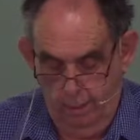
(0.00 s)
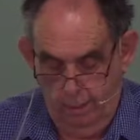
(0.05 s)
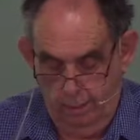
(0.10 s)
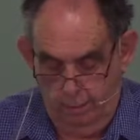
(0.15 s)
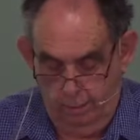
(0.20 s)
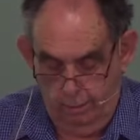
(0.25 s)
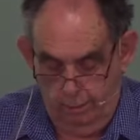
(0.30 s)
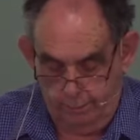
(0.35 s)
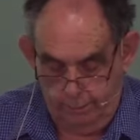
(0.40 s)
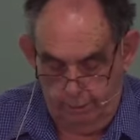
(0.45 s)

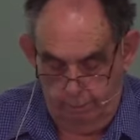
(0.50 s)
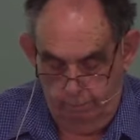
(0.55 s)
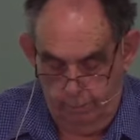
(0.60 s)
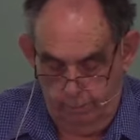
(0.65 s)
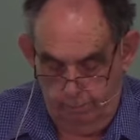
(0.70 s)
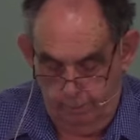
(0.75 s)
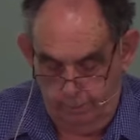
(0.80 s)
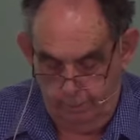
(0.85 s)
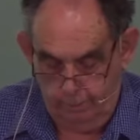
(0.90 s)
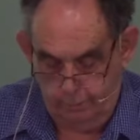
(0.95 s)
Godly
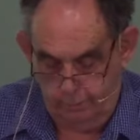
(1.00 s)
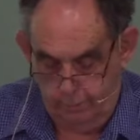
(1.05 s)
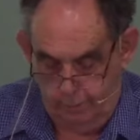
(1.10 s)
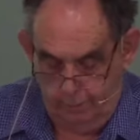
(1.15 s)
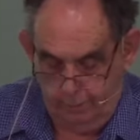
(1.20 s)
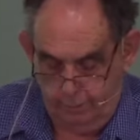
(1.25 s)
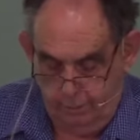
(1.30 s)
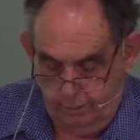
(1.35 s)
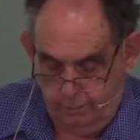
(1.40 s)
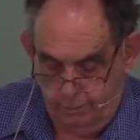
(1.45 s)
women do not
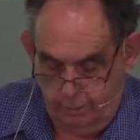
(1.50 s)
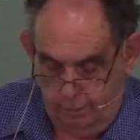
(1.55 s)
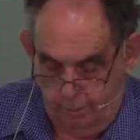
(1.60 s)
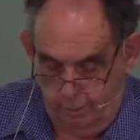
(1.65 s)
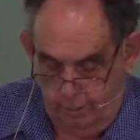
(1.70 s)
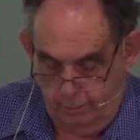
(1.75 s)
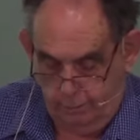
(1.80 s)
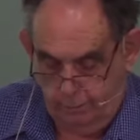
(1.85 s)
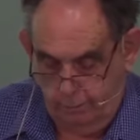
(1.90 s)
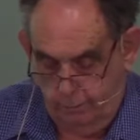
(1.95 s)

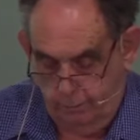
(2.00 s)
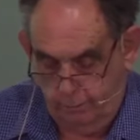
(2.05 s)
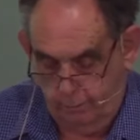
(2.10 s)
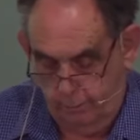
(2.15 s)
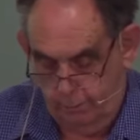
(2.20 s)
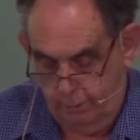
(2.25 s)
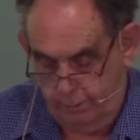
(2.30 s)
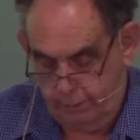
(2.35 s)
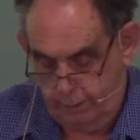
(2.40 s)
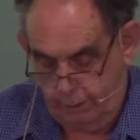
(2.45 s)
desire to draw
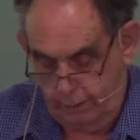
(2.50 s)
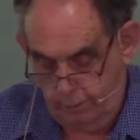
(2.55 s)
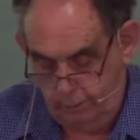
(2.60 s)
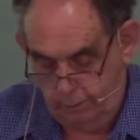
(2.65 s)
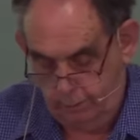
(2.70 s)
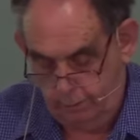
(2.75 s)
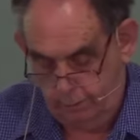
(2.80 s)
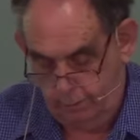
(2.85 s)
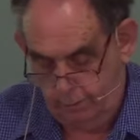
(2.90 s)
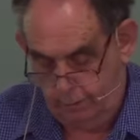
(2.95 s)

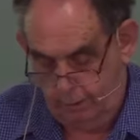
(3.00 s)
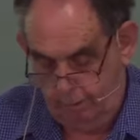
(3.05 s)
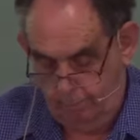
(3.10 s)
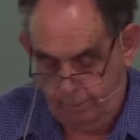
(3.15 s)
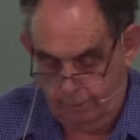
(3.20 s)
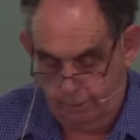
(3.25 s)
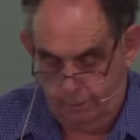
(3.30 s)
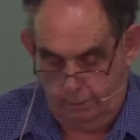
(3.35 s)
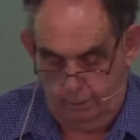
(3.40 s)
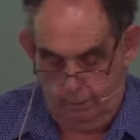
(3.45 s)
attention to
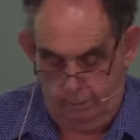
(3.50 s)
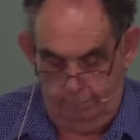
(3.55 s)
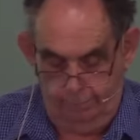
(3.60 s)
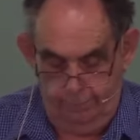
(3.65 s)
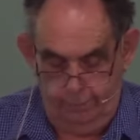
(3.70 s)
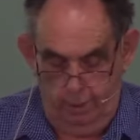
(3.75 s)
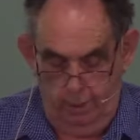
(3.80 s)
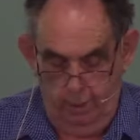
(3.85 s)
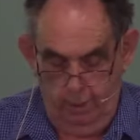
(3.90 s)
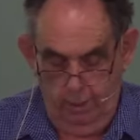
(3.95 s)
themselves
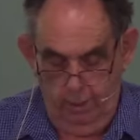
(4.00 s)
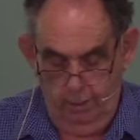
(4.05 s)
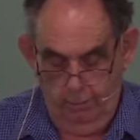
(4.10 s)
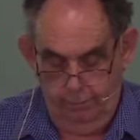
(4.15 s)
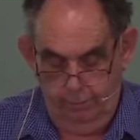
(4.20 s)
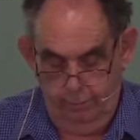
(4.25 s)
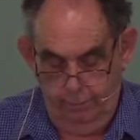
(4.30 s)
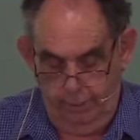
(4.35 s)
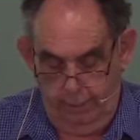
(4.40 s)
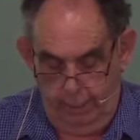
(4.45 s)

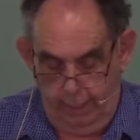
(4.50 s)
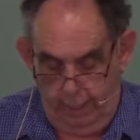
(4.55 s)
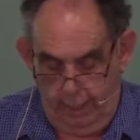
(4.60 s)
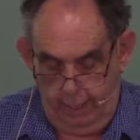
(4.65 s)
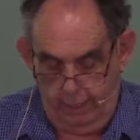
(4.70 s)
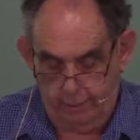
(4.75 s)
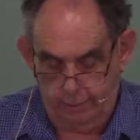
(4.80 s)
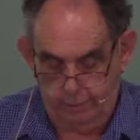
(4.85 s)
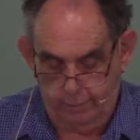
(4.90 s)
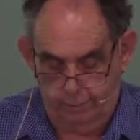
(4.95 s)
through the
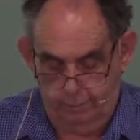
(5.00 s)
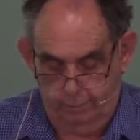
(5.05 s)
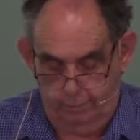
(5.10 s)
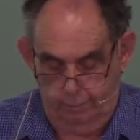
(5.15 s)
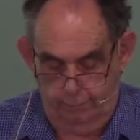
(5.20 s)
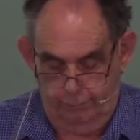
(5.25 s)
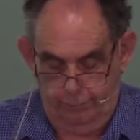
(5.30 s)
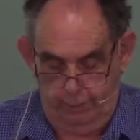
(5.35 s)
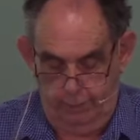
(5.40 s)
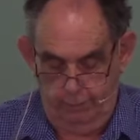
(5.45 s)
external
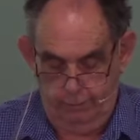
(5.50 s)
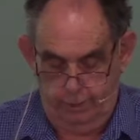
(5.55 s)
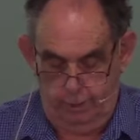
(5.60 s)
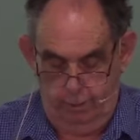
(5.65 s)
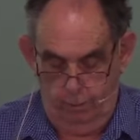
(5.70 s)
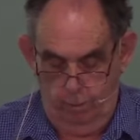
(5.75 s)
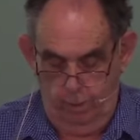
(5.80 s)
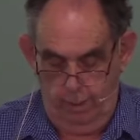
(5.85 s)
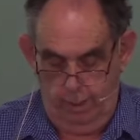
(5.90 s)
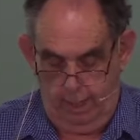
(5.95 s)
things they
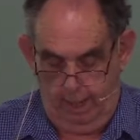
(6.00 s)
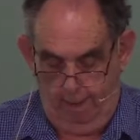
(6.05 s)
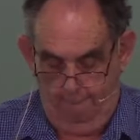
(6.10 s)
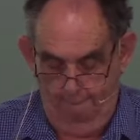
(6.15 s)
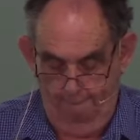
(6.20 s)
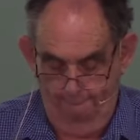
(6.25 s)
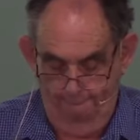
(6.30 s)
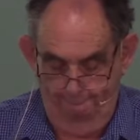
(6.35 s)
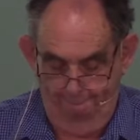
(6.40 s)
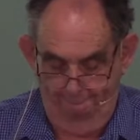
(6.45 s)
wear.
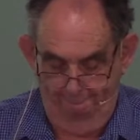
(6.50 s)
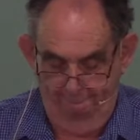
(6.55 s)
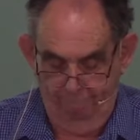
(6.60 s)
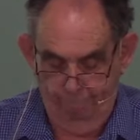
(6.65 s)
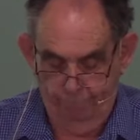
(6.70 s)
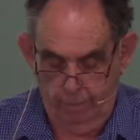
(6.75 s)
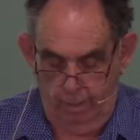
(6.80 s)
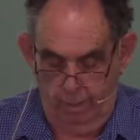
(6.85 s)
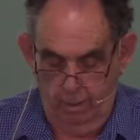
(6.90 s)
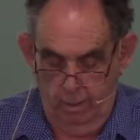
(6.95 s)

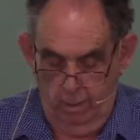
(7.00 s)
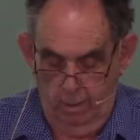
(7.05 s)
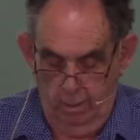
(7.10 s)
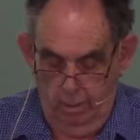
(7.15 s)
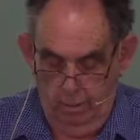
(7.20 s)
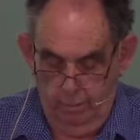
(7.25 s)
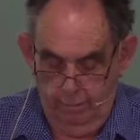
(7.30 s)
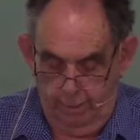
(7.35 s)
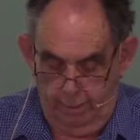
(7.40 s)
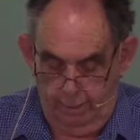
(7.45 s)

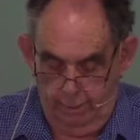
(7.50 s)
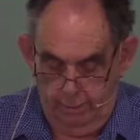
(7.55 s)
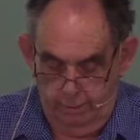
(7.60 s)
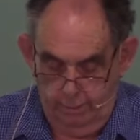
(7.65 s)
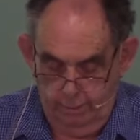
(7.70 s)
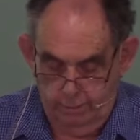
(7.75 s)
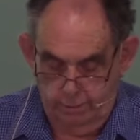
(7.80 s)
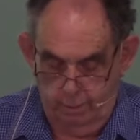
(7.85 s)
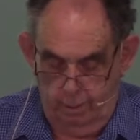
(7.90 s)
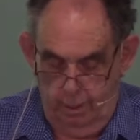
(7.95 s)
Their
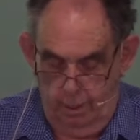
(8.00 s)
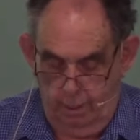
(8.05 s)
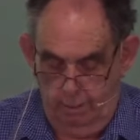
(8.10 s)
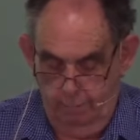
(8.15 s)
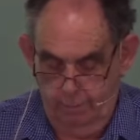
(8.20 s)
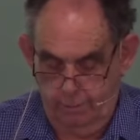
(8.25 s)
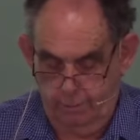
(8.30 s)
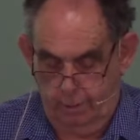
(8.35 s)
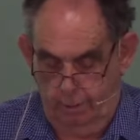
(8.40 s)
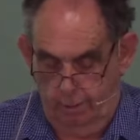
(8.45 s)
desire
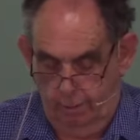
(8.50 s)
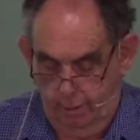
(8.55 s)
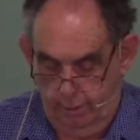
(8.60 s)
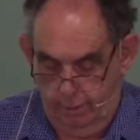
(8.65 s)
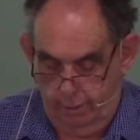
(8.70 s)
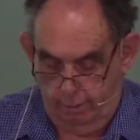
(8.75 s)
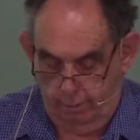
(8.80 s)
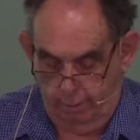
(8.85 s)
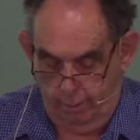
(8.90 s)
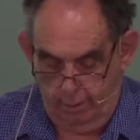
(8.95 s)
is to honour
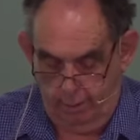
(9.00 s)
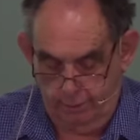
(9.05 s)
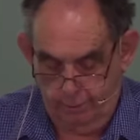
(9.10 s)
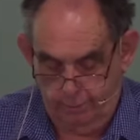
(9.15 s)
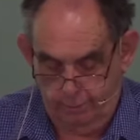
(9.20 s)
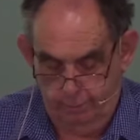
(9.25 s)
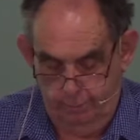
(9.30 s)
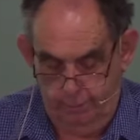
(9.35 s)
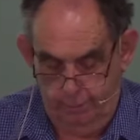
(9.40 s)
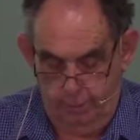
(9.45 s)
Christ
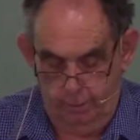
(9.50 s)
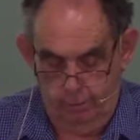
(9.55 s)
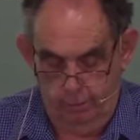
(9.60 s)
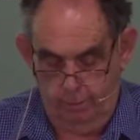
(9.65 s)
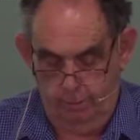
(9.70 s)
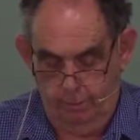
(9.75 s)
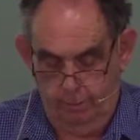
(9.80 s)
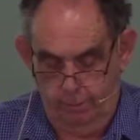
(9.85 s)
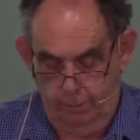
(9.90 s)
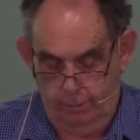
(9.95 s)
through the good
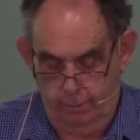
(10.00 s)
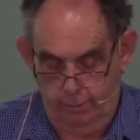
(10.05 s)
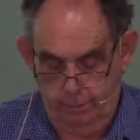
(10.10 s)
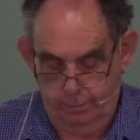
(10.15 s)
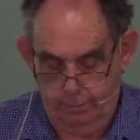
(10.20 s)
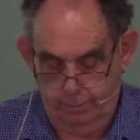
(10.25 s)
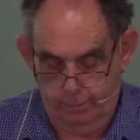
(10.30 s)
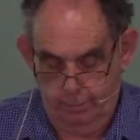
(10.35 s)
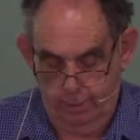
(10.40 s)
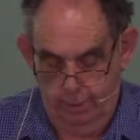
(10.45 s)

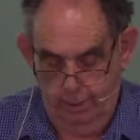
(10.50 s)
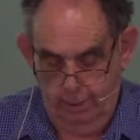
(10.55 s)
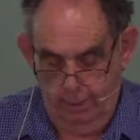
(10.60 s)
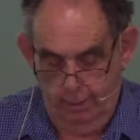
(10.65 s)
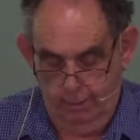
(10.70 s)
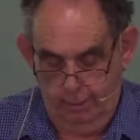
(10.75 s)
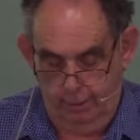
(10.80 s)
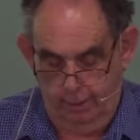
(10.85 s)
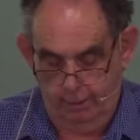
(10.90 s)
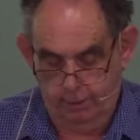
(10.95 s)
works
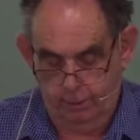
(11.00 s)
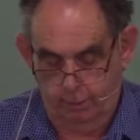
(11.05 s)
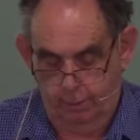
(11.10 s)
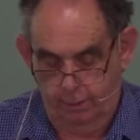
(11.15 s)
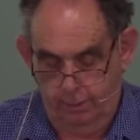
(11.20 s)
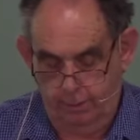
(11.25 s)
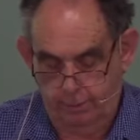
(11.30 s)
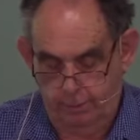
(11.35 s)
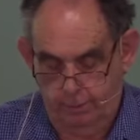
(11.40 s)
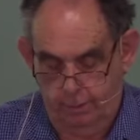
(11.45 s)
that
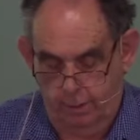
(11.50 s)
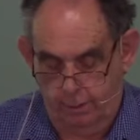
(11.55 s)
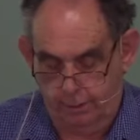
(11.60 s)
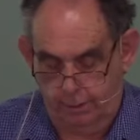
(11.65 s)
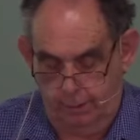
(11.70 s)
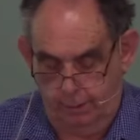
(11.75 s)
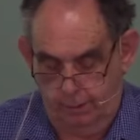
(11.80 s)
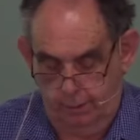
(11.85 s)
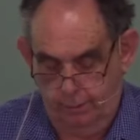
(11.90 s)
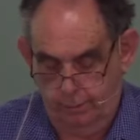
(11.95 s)
express
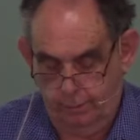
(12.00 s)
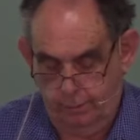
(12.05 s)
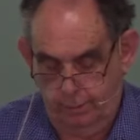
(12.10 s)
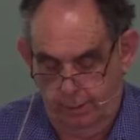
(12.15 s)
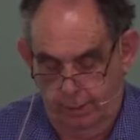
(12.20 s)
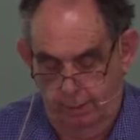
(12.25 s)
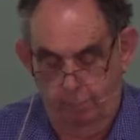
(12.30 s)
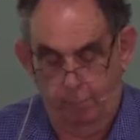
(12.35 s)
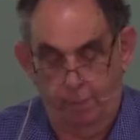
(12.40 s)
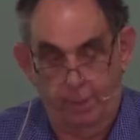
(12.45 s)
godliness
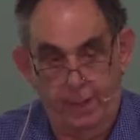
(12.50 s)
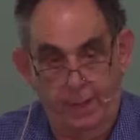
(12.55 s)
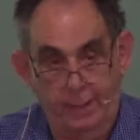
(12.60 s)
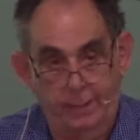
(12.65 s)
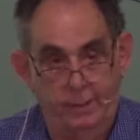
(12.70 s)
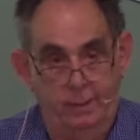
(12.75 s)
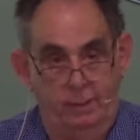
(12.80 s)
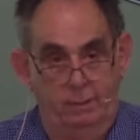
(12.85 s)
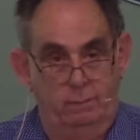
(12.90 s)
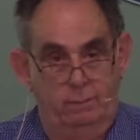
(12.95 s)
in
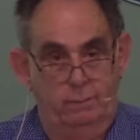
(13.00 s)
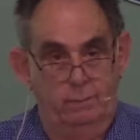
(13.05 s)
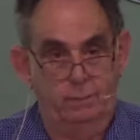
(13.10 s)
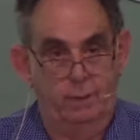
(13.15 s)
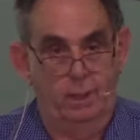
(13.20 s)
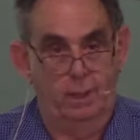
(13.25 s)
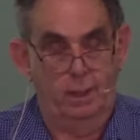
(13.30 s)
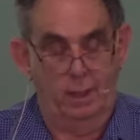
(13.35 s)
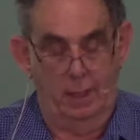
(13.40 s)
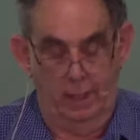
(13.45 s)
practical
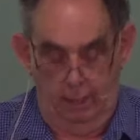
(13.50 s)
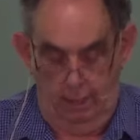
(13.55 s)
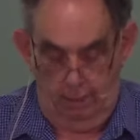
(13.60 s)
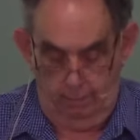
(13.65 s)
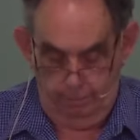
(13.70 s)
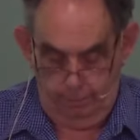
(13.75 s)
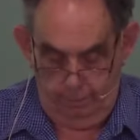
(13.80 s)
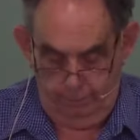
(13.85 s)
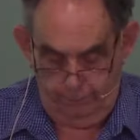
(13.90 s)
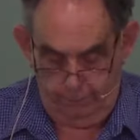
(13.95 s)
and
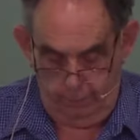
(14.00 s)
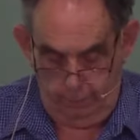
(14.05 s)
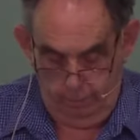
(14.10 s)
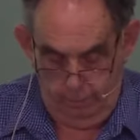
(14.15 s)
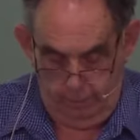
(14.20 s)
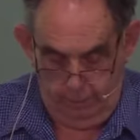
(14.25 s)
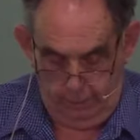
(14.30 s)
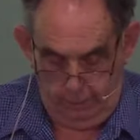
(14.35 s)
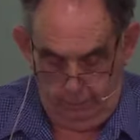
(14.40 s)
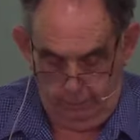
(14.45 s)
uplifting
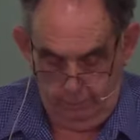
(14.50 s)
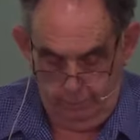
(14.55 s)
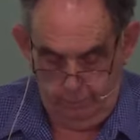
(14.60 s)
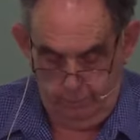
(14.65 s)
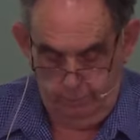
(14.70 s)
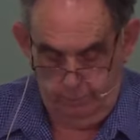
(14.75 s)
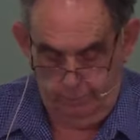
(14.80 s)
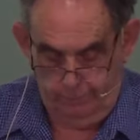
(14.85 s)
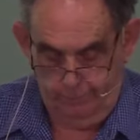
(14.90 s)
ways.